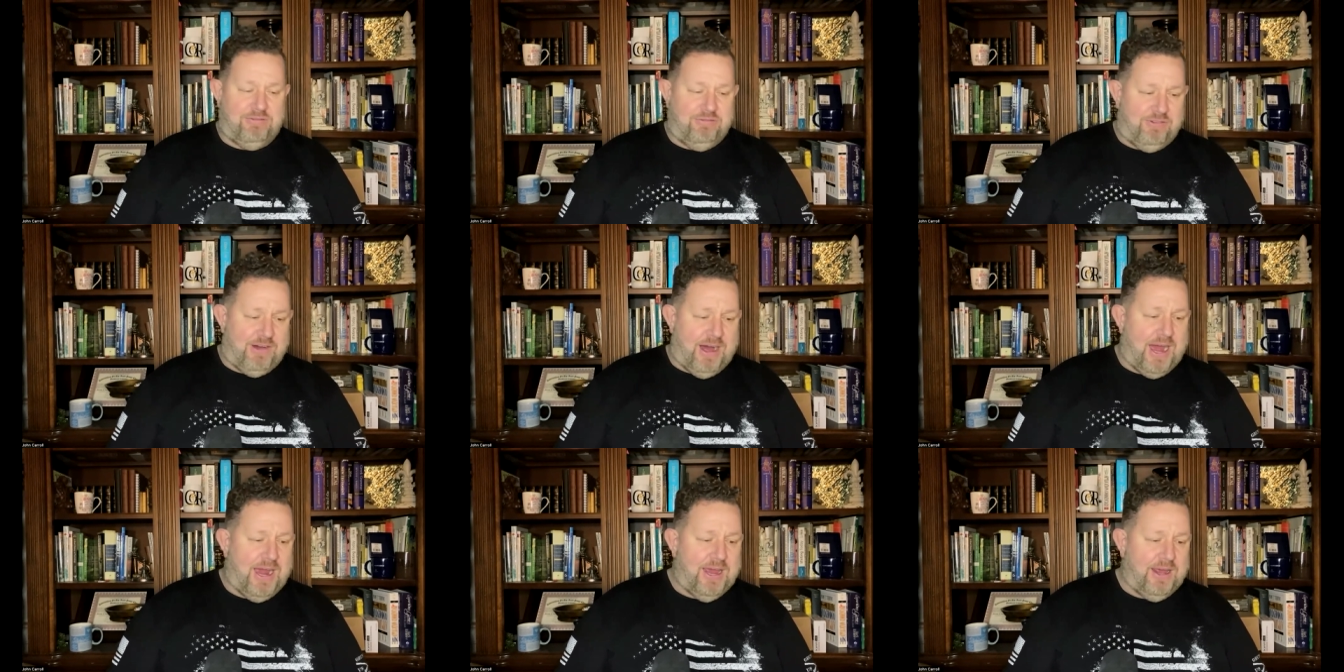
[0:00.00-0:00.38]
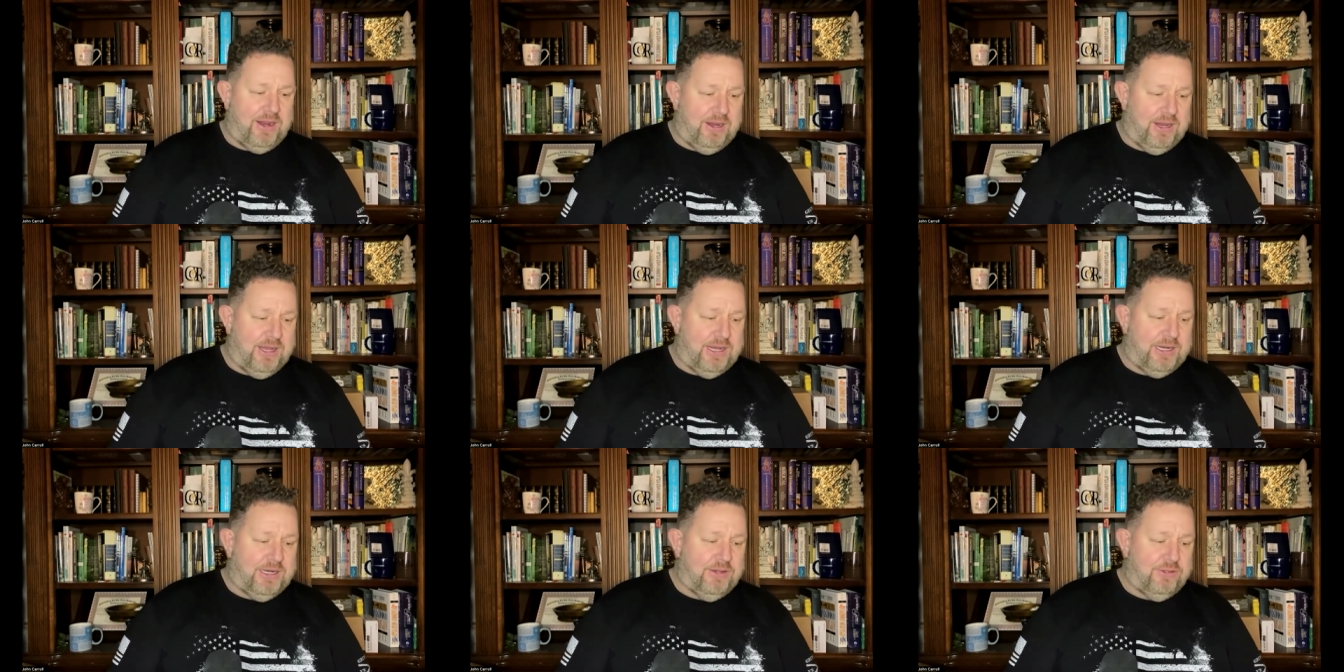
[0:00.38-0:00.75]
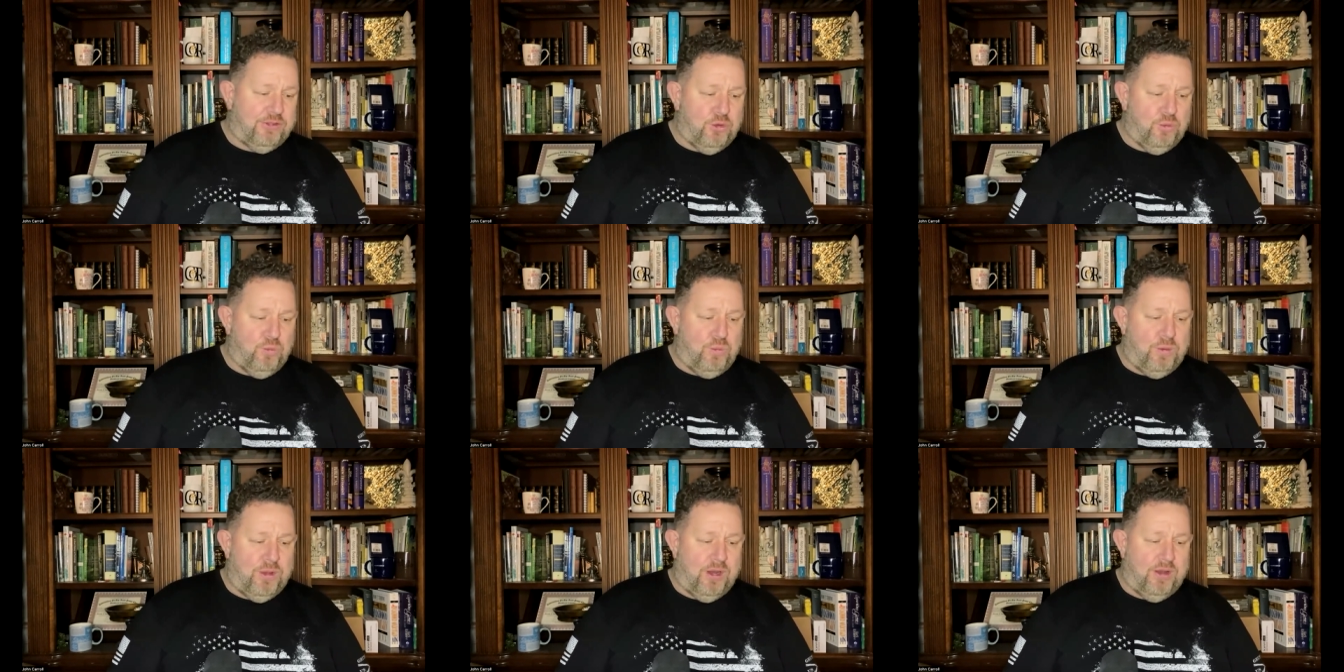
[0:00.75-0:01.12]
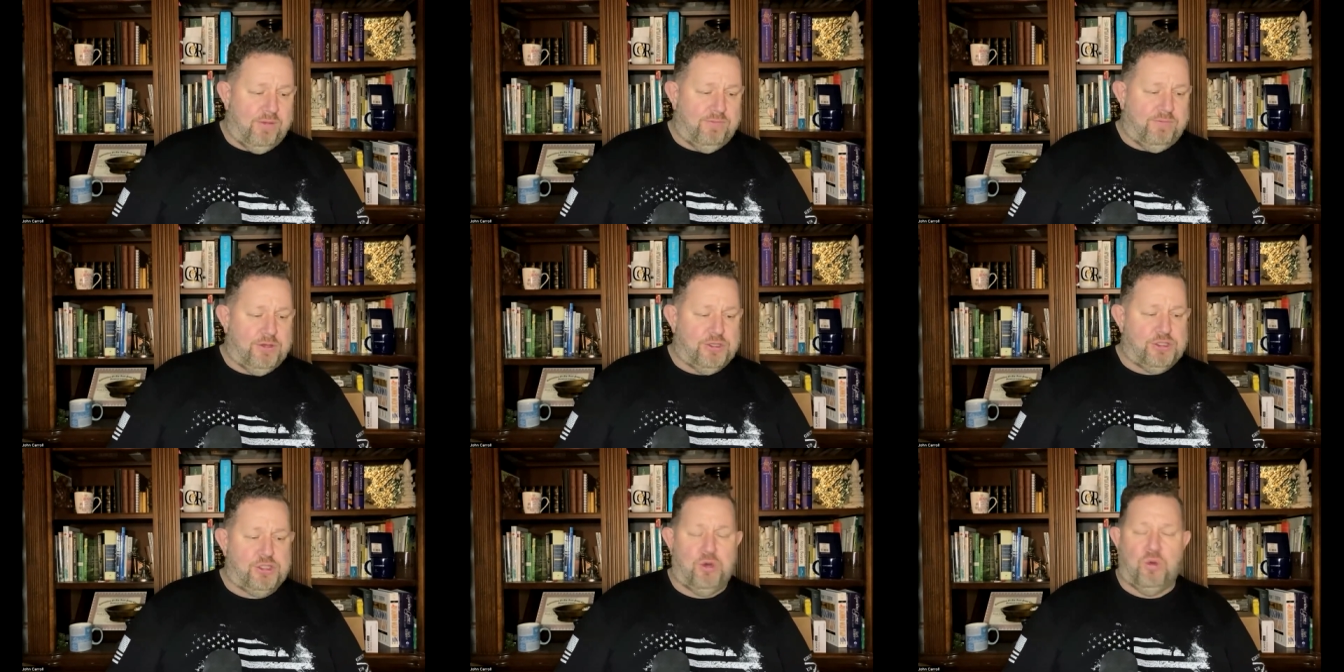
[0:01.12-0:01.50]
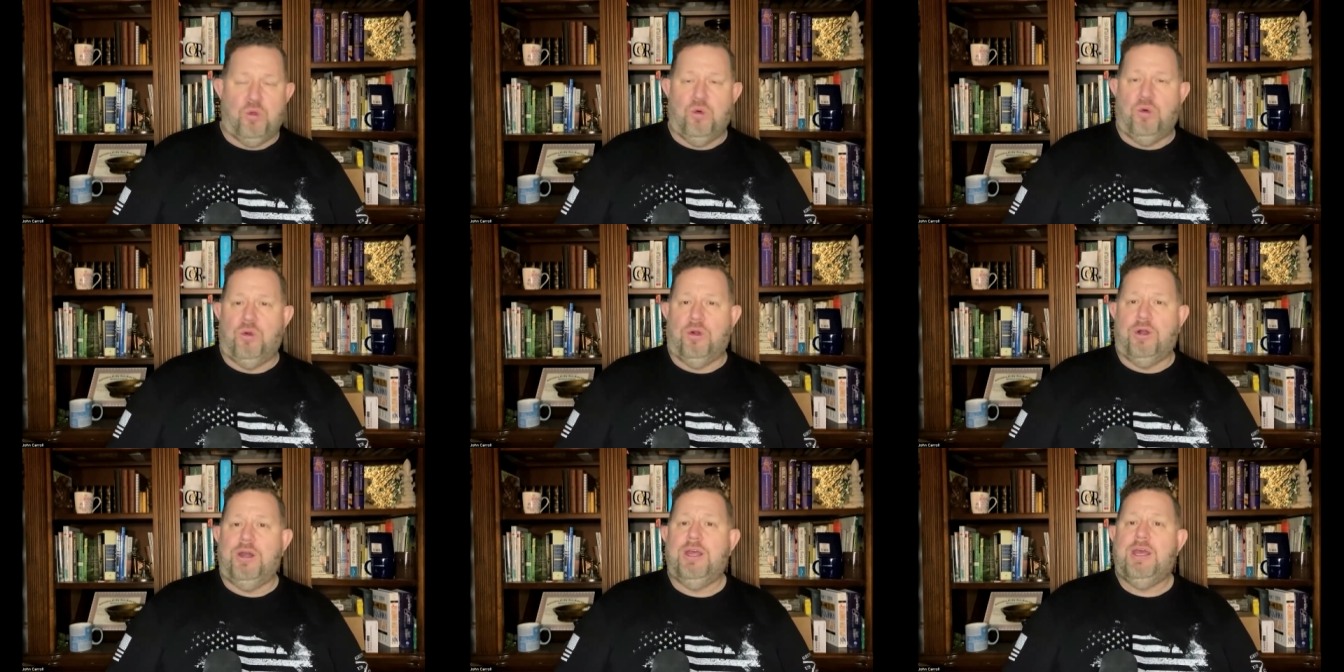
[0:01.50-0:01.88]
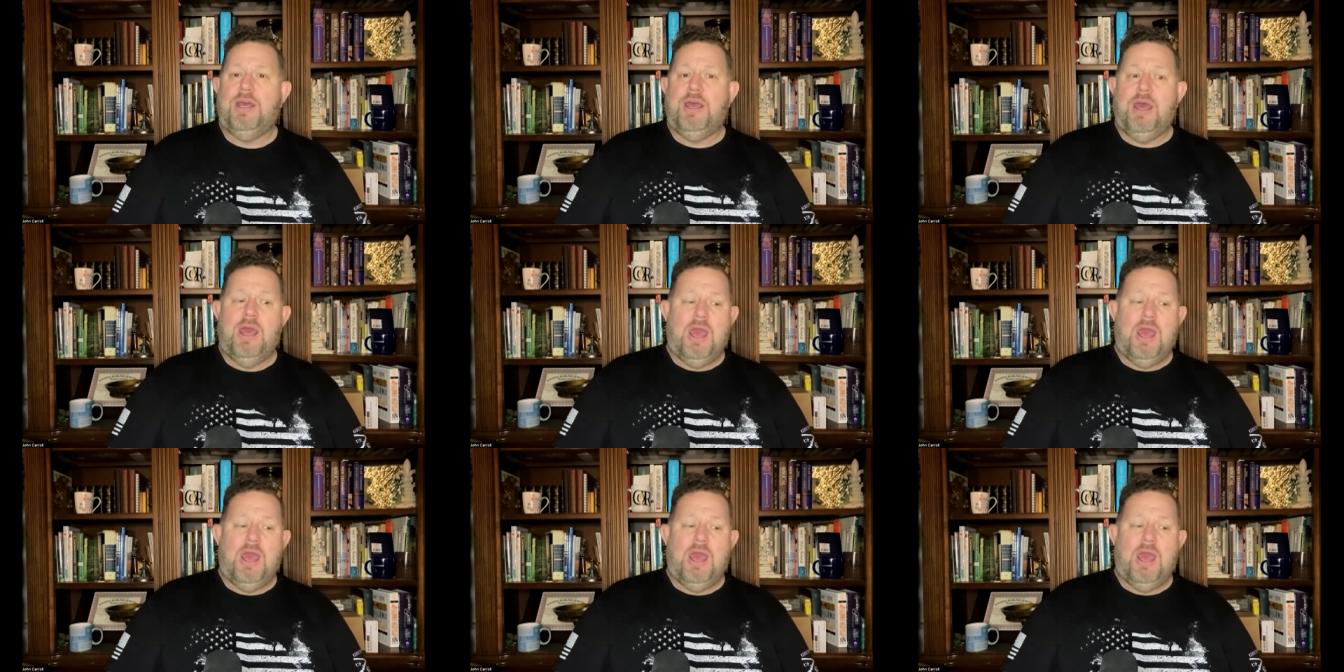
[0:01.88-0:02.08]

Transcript: violated the will of his Lord